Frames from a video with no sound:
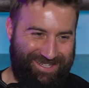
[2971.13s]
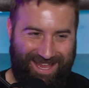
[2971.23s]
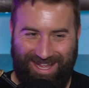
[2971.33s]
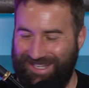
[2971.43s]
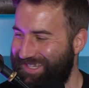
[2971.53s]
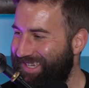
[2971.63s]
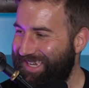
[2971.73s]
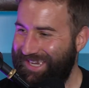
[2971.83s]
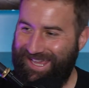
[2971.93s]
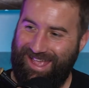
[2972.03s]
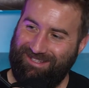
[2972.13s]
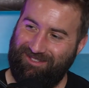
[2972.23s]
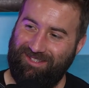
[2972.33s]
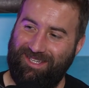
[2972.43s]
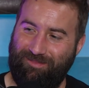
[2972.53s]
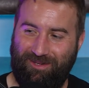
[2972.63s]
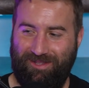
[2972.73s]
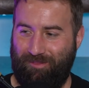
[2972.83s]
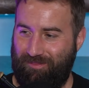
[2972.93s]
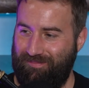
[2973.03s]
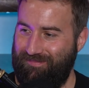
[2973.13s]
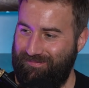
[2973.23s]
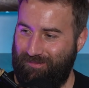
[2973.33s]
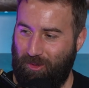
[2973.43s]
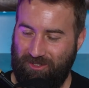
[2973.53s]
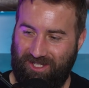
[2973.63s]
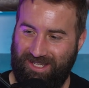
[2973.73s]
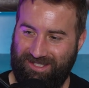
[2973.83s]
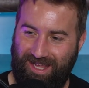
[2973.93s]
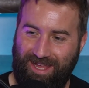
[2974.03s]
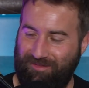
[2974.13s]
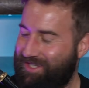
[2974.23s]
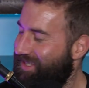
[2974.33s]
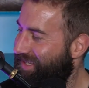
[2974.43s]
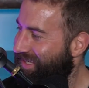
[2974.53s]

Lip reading: You can't sleep on the Portuguese Navy.